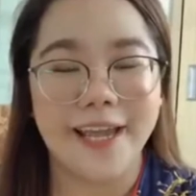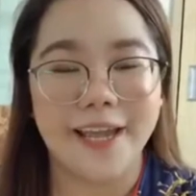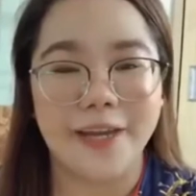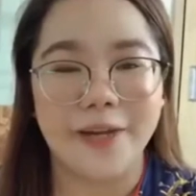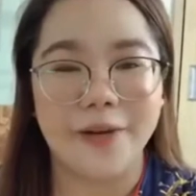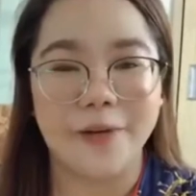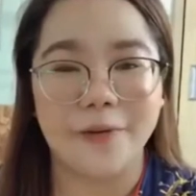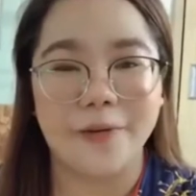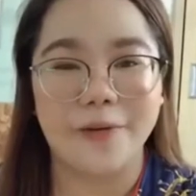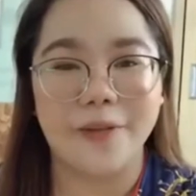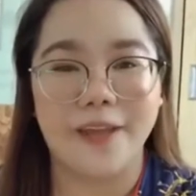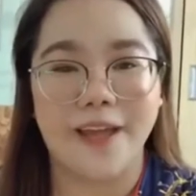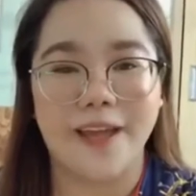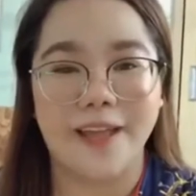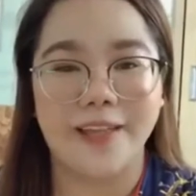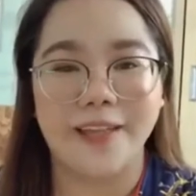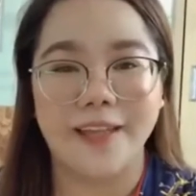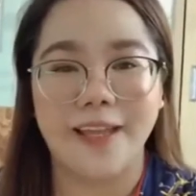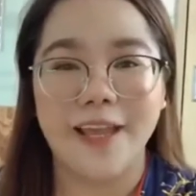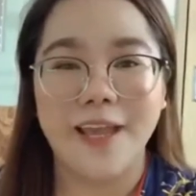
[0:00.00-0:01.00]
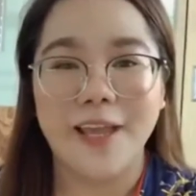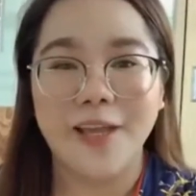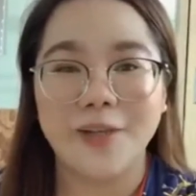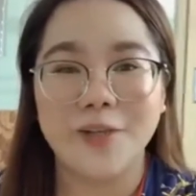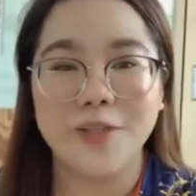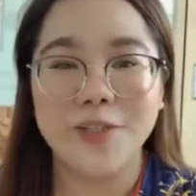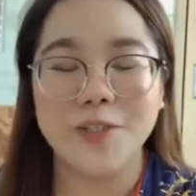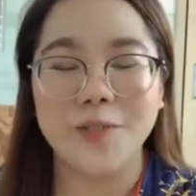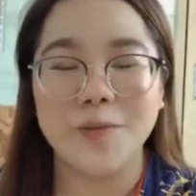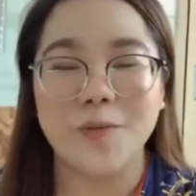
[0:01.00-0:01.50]
I know that
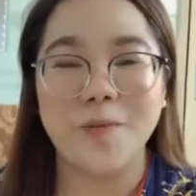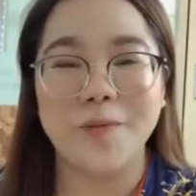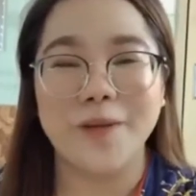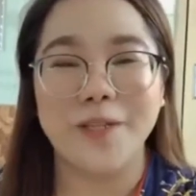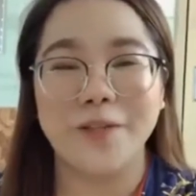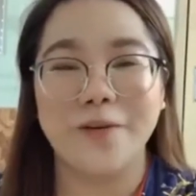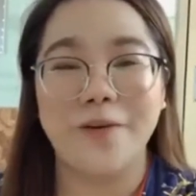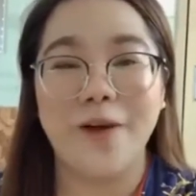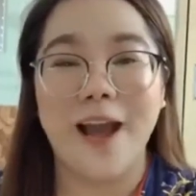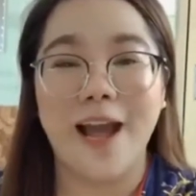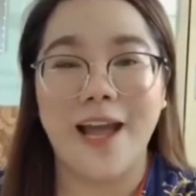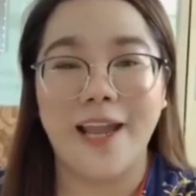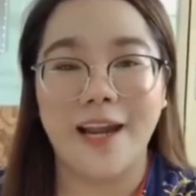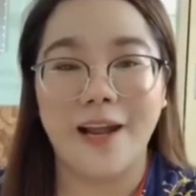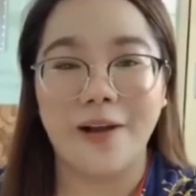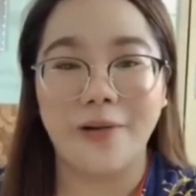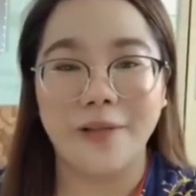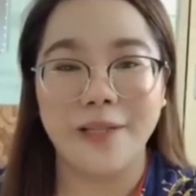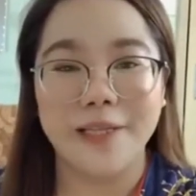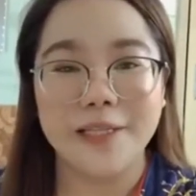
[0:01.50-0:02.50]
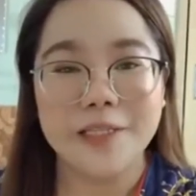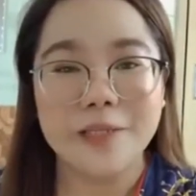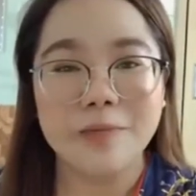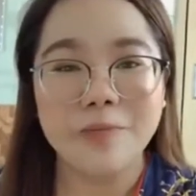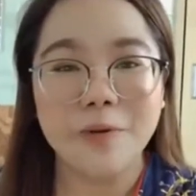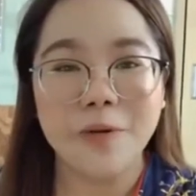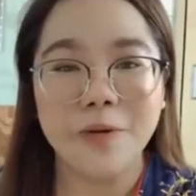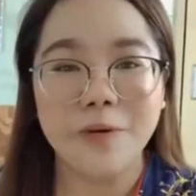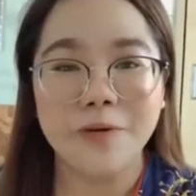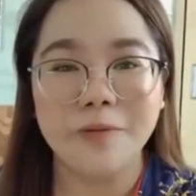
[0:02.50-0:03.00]
gusto mo man kong ara ko na
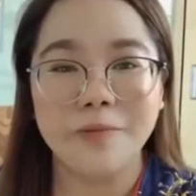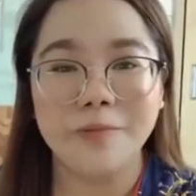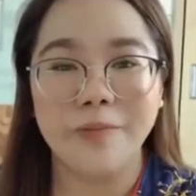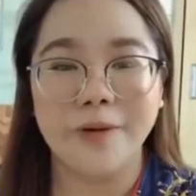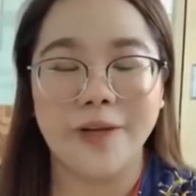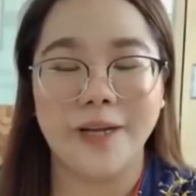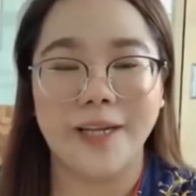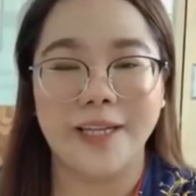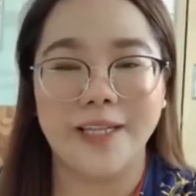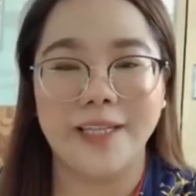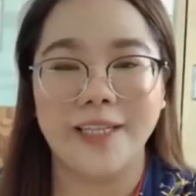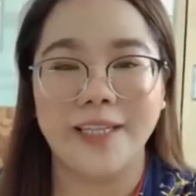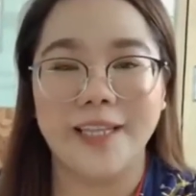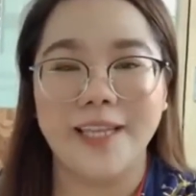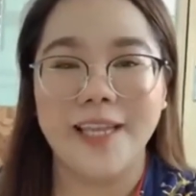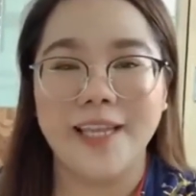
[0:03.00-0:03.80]
subong, but